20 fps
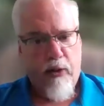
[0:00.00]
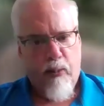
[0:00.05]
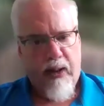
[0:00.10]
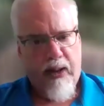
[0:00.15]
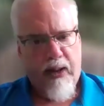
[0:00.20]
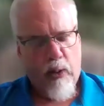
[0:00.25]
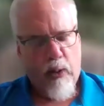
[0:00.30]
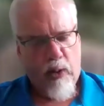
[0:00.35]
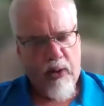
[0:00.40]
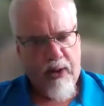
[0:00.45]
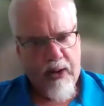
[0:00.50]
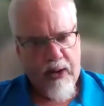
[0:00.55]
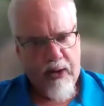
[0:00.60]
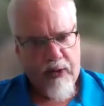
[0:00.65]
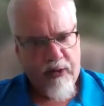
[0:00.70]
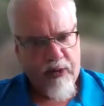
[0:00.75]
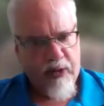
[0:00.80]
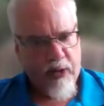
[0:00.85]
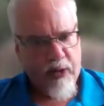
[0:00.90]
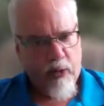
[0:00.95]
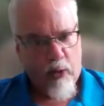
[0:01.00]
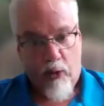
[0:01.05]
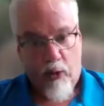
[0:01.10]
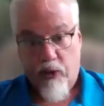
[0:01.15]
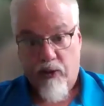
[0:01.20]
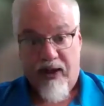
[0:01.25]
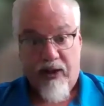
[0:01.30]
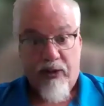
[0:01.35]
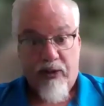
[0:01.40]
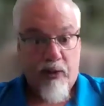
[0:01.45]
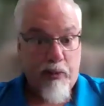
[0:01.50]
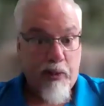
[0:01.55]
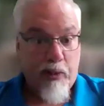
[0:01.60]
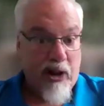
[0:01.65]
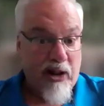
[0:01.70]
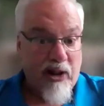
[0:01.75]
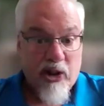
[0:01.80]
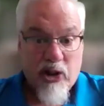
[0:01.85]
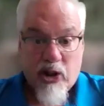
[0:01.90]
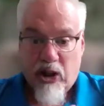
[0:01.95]
you may look at cultural
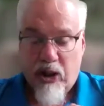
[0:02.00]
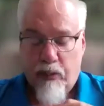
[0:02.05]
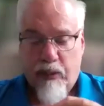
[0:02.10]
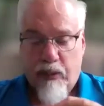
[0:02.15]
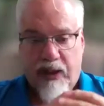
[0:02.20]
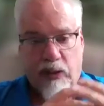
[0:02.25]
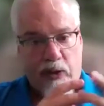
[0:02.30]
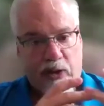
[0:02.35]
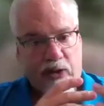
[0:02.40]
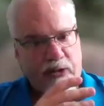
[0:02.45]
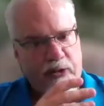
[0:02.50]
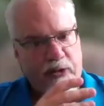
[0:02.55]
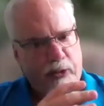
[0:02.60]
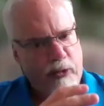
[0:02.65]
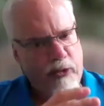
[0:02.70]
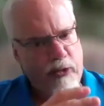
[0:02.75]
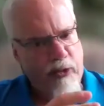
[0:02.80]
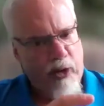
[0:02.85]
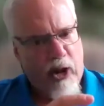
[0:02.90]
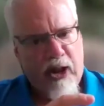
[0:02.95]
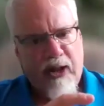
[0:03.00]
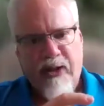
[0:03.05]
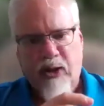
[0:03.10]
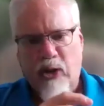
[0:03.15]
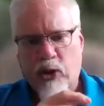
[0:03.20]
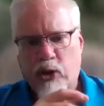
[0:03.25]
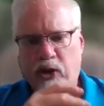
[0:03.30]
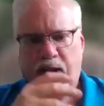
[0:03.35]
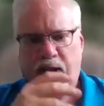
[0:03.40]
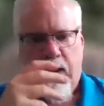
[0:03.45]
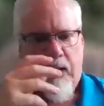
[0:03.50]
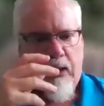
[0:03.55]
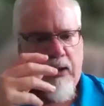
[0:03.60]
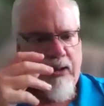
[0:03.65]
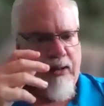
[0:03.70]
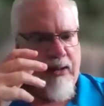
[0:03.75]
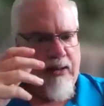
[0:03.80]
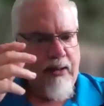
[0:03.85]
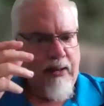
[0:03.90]
anthropology, you might look at sociology.